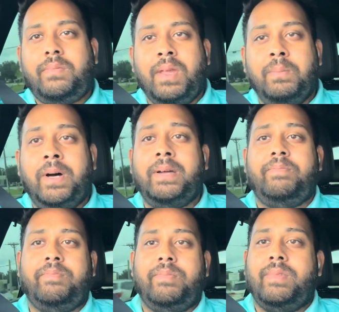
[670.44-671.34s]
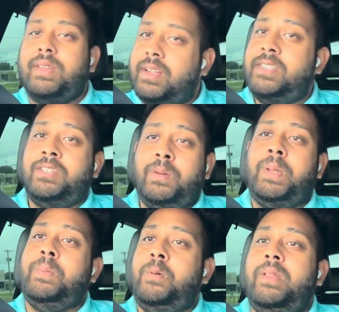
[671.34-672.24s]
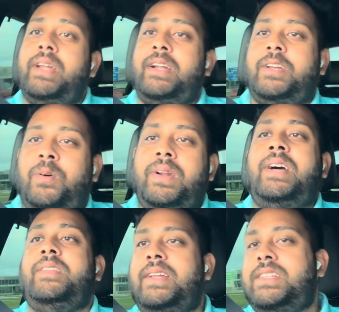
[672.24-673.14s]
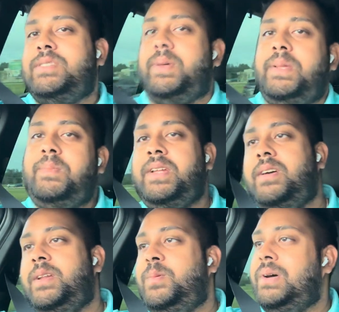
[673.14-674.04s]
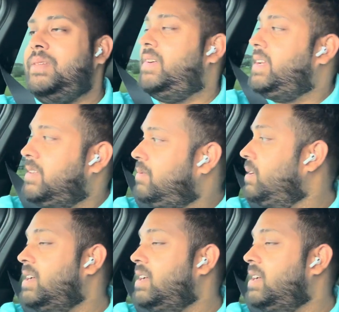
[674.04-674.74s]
But there's still people that are going out and spending money on a wedding venue.